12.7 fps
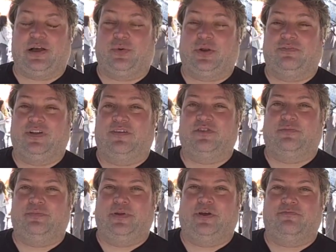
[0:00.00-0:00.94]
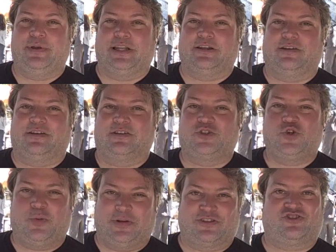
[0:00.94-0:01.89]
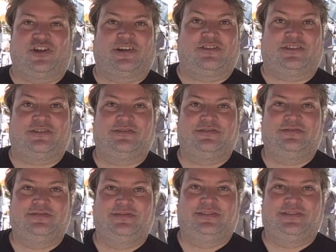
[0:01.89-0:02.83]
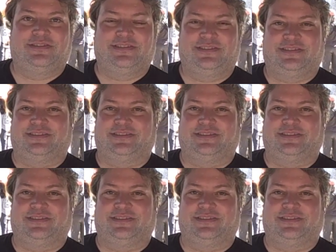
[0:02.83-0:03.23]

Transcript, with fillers: I would have loved to have been a school instructor. awesome.